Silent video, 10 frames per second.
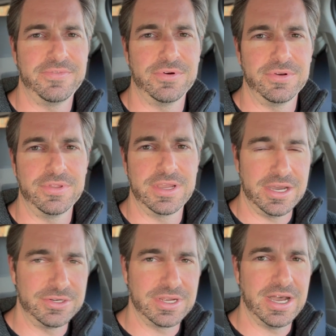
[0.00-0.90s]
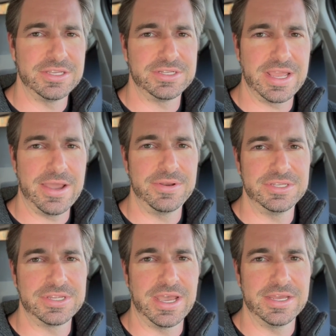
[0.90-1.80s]
for the Contra Costa
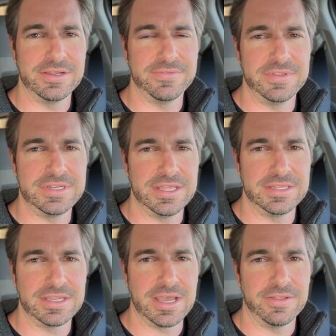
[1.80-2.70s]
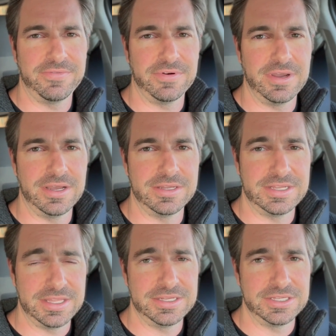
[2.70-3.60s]
County side of the
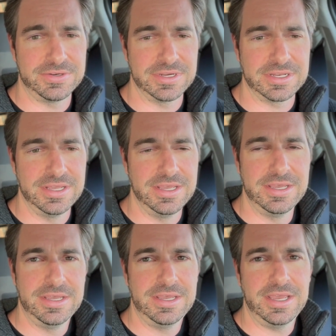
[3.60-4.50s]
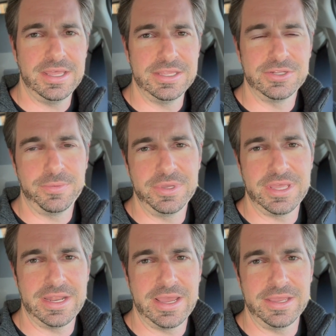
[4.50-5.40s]
10th District, and they told me
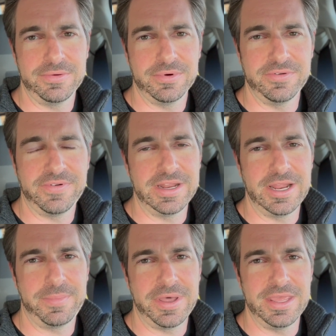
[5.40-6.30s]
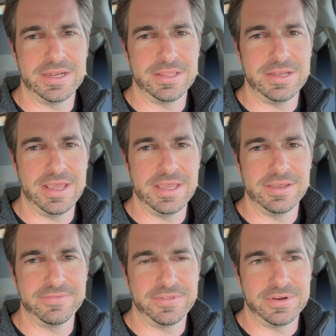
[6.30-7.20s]
that I would find out by the end of the day
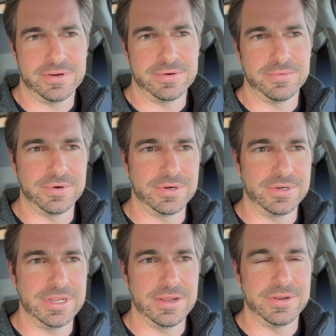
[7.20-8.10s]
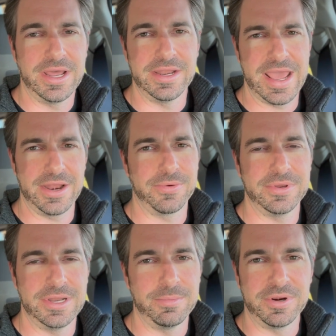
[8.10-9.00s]
if there were, not an
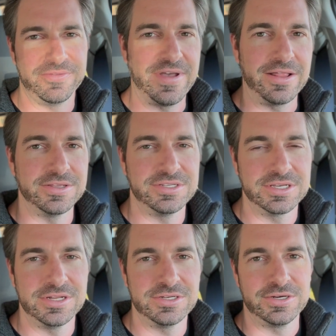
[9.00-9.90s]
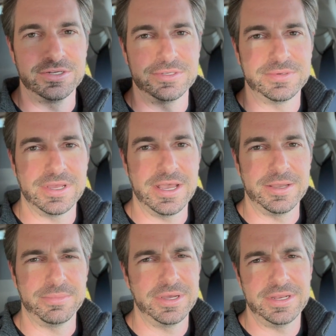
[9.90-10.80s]
adequate number of valid signatures,
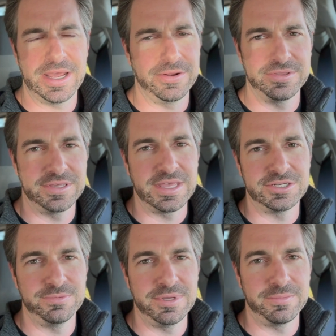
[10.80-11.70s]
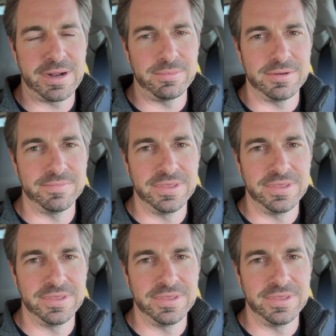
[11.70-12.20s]
but I don't think that should be a problem.